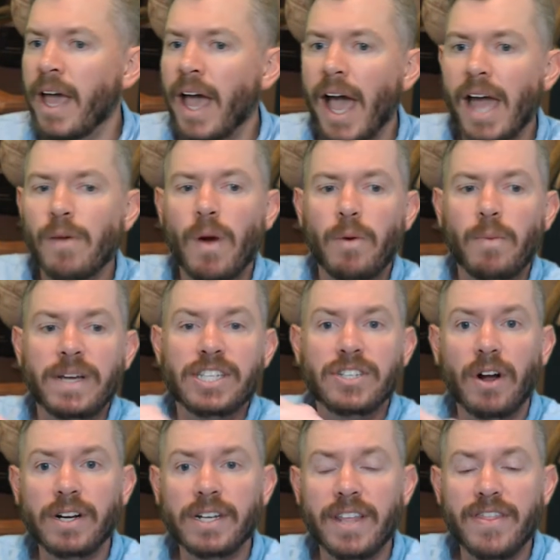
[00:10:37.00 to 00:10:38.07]
And when we
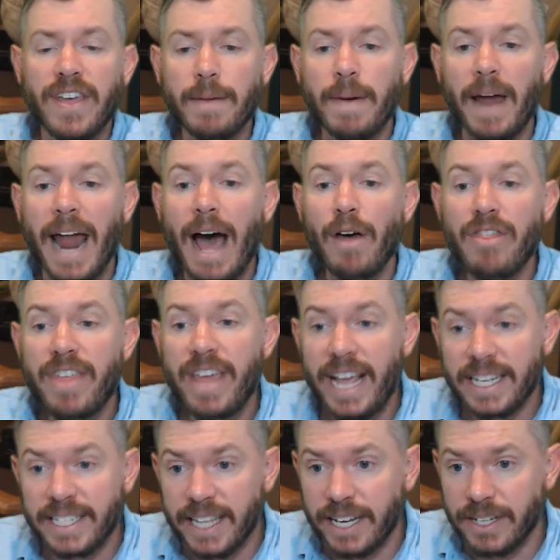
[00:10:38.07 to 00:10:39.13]
start to think about how
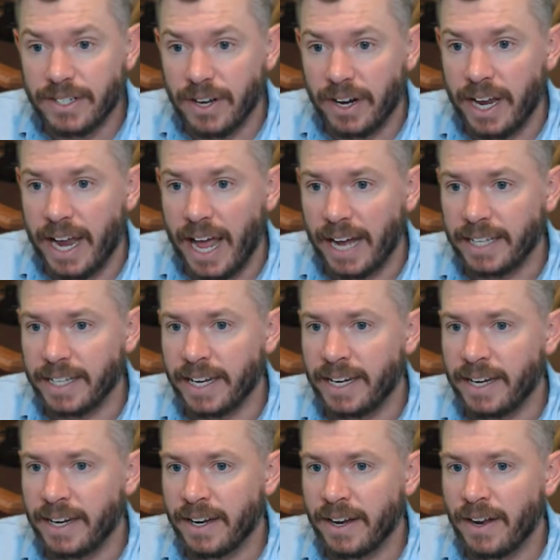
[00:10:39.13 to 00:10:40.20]
these things are
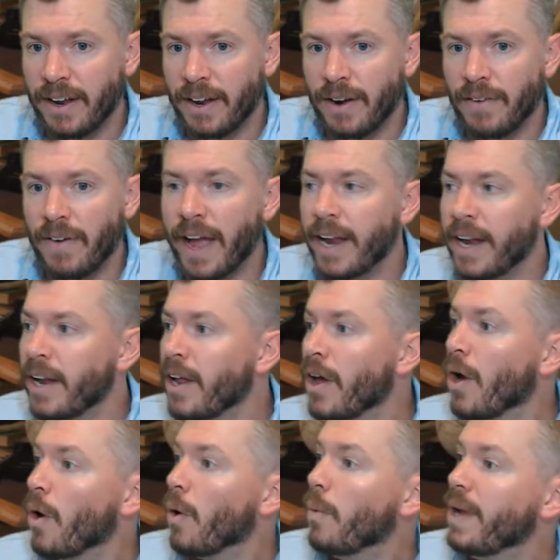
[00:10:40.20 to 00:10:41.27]
connected, right,
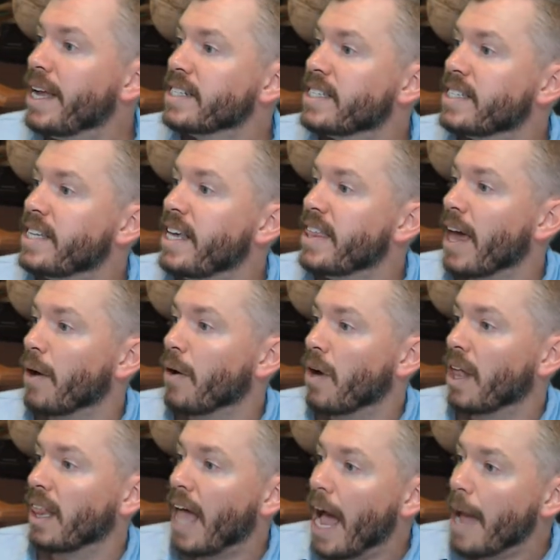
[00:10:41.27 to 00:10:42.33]
we can see that
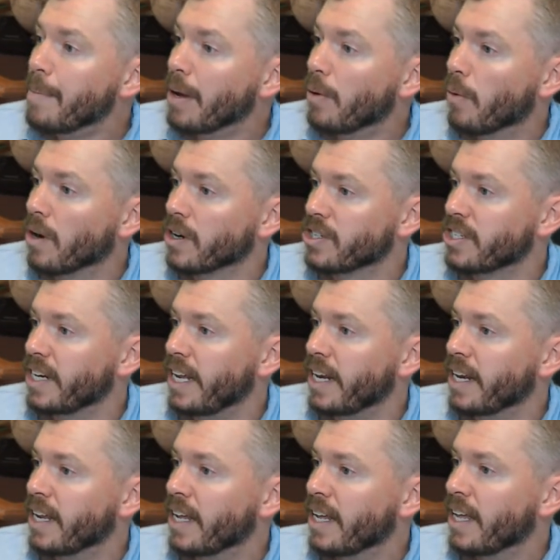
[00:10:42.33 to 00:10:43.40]
climate
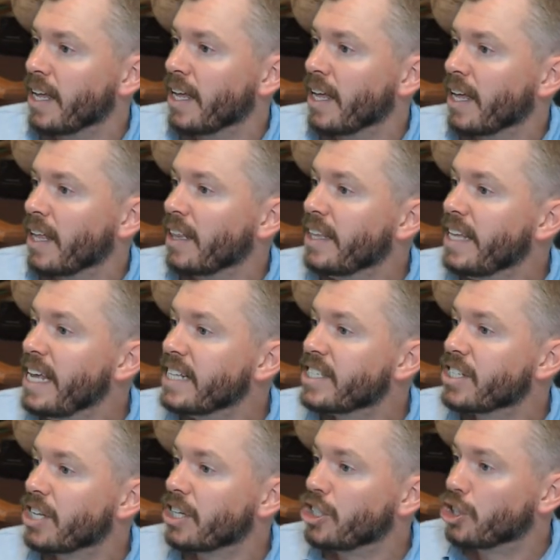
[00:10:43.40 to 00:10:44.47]
worsening
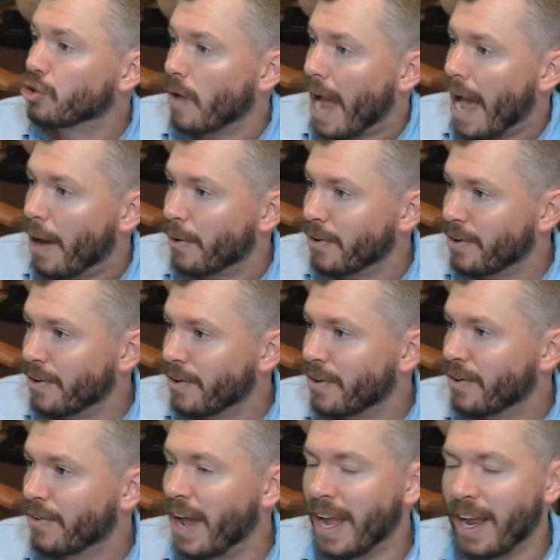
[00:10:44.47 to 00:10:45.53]
leads to drought,
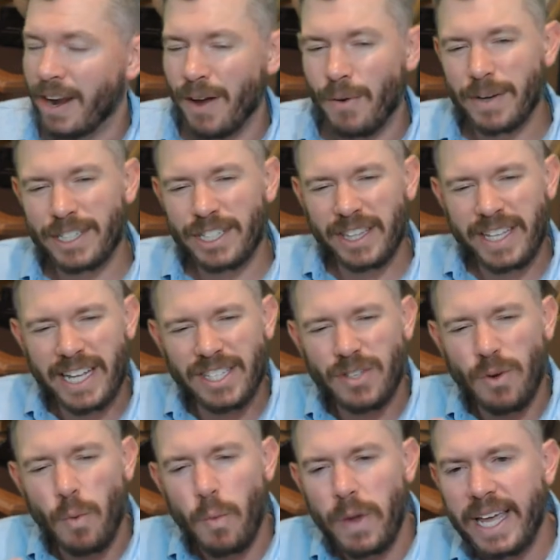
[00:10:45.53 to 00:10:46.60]
right? Which leads
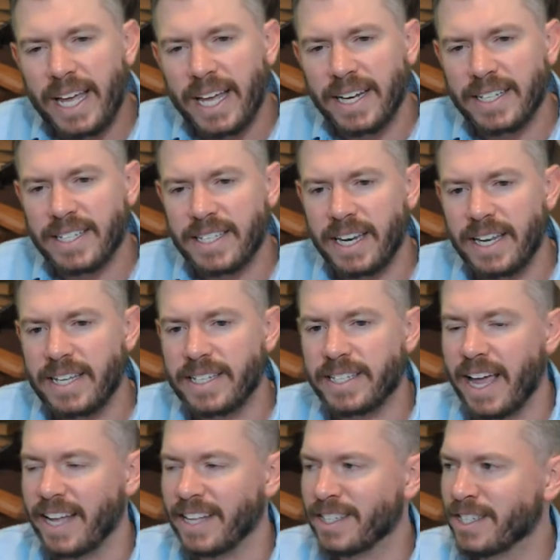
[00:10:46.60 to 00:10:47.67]
to weakened city
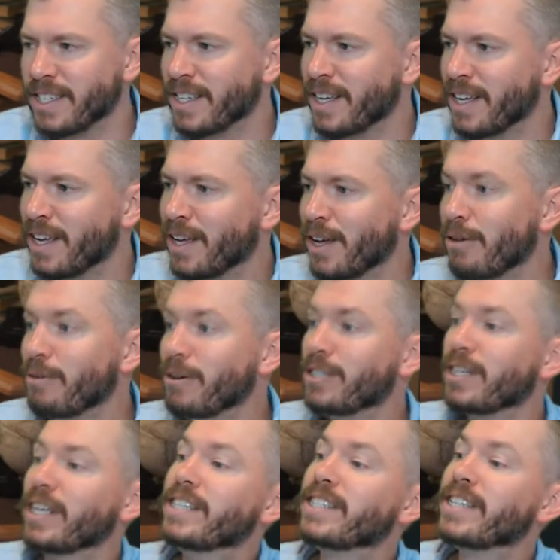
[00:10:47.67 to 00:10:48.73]
states, which
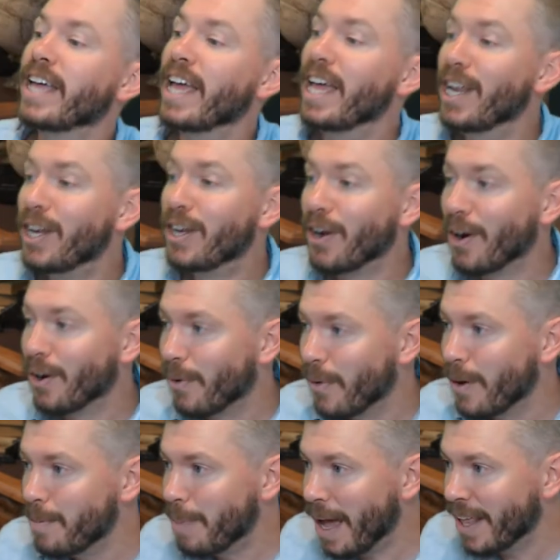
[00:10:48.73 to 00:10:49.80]
leads to internal
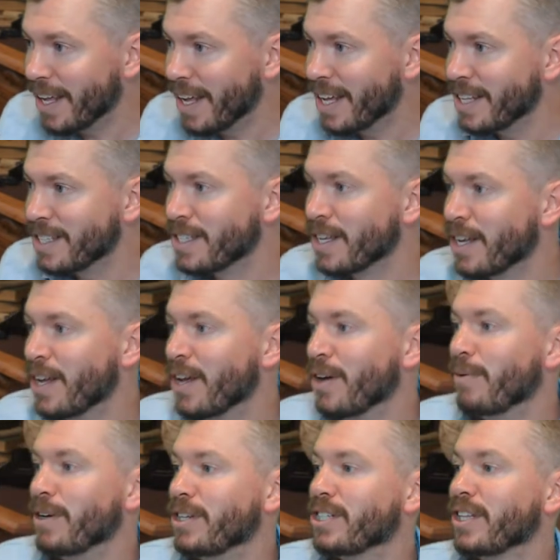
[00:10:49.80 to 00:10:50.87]
rebellions,
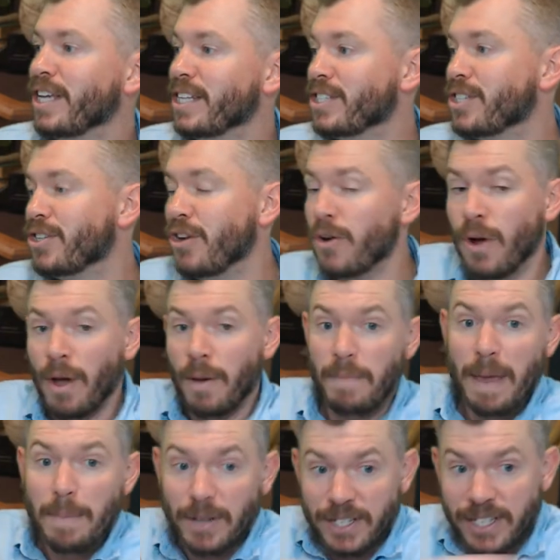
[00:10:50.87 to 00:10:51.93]
which leads to
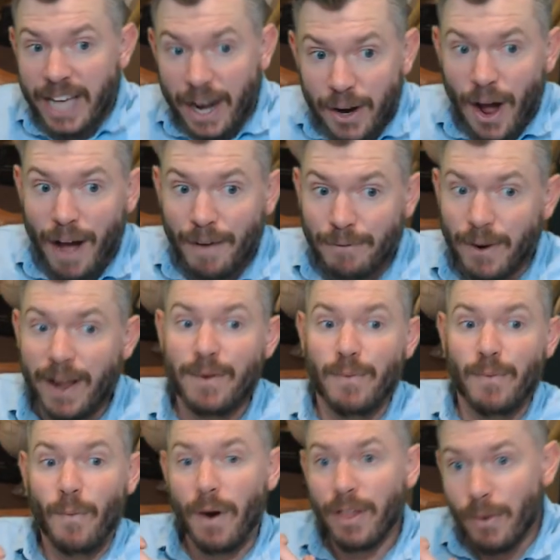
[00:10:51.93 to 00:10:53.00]
people setting off, right?
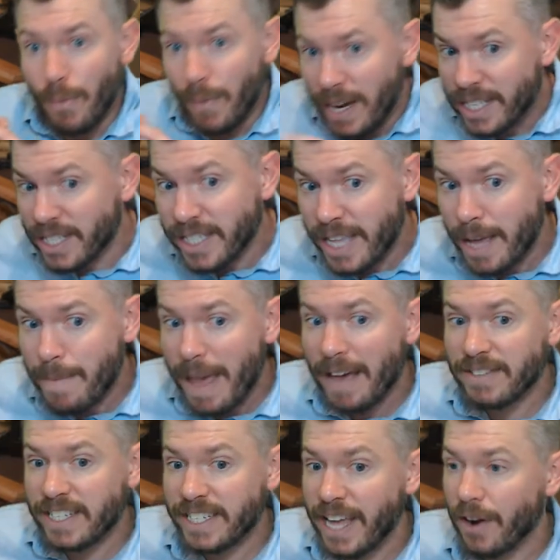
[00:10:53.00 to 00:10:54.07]
One of the reasons they may
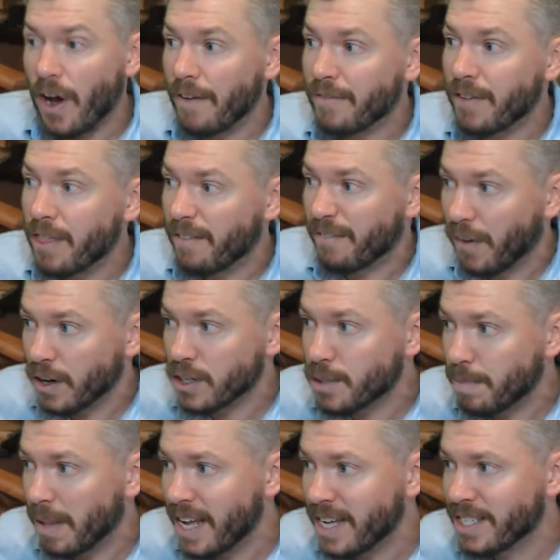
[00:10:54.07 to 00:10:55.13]
have set off in the first
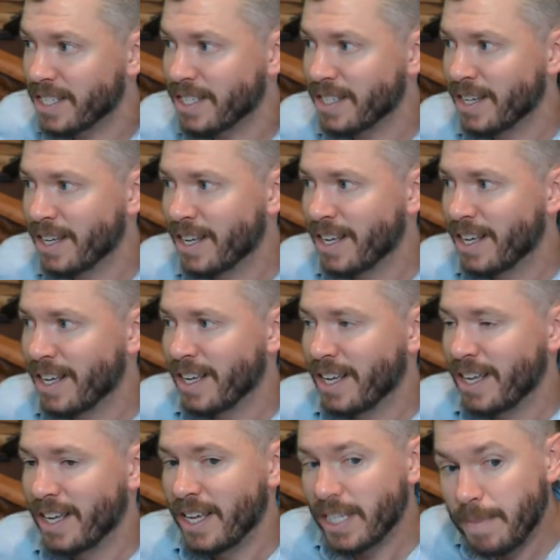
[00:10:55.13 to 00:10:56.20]
place
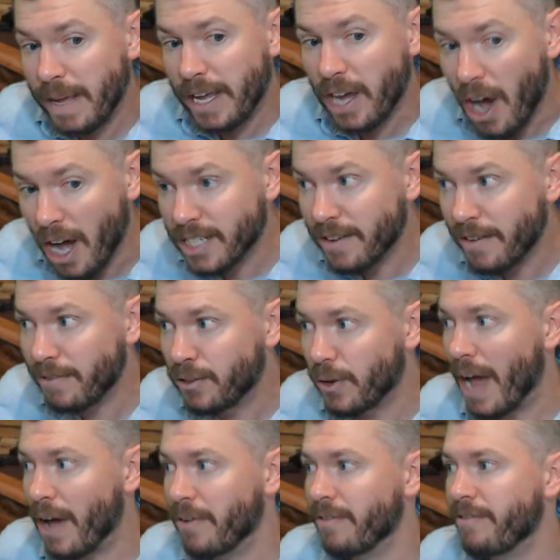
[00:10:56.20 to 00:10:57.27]
is because of
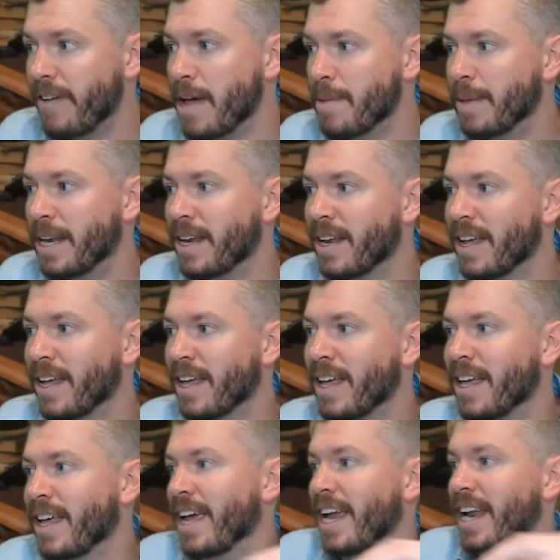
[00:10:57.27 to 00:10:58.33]
drought and famine
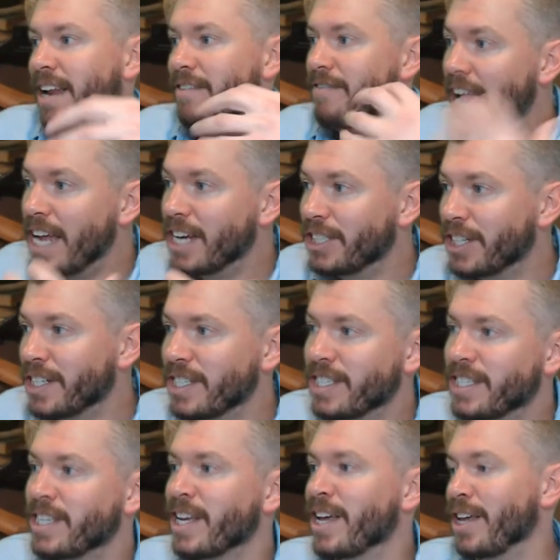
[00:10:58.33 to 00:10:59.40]
and
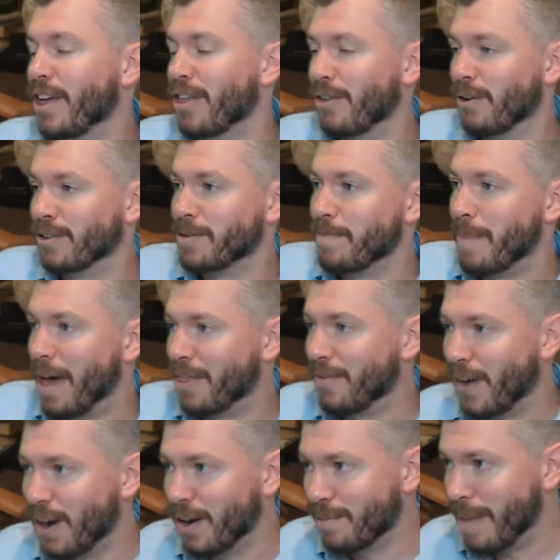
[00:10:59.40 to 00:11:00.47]
invasions. You throw in some
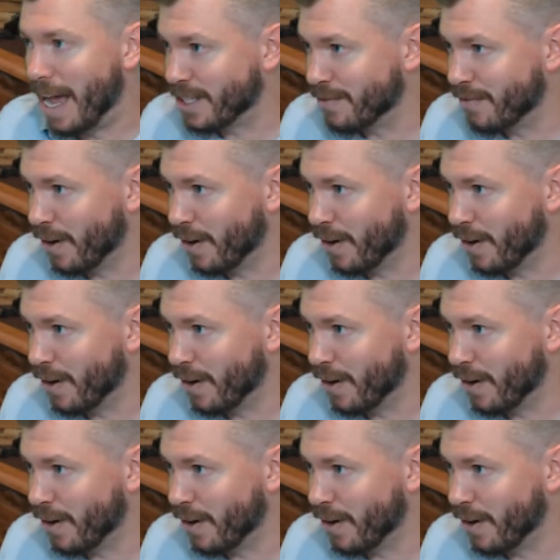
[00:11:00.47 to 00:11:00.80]
massive